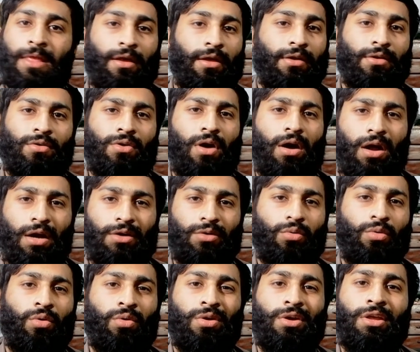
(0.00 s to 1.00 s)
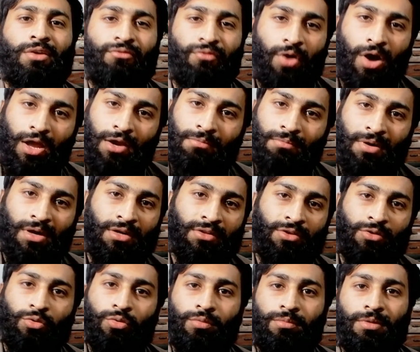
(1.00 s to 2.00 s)
not only 1
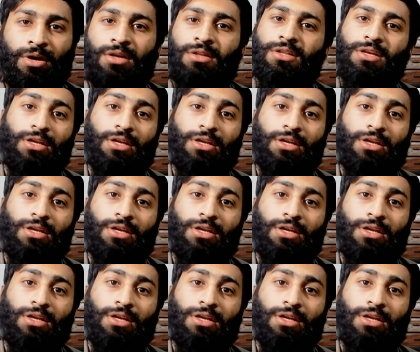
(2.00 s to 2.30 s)
month, 2 month,